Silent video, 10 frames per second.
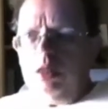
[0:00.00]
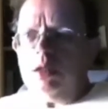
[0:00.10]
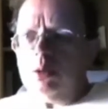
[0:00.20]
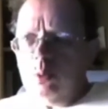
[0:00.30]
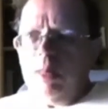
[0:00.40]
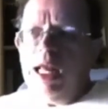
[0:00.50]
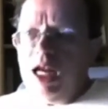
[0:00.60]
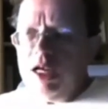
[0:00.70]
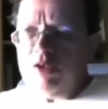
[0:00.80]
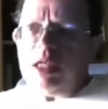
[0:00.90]
this
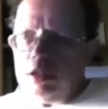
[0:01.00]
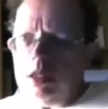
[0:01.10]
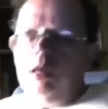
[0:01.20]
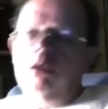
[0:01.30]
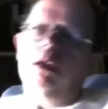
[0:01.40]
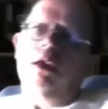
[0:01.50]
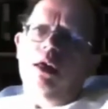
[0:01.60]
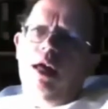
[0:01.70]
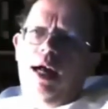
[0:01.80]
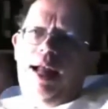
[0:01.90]
man existed.
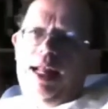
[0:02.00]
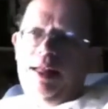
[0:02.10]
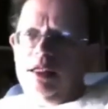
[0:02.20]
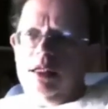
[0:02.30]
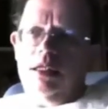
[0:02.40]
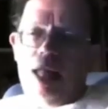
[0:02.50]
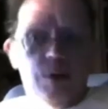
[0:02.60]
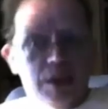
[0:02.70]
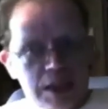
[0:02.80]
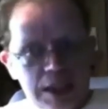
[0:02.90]
Uh, and this is that
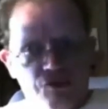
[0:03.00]
was his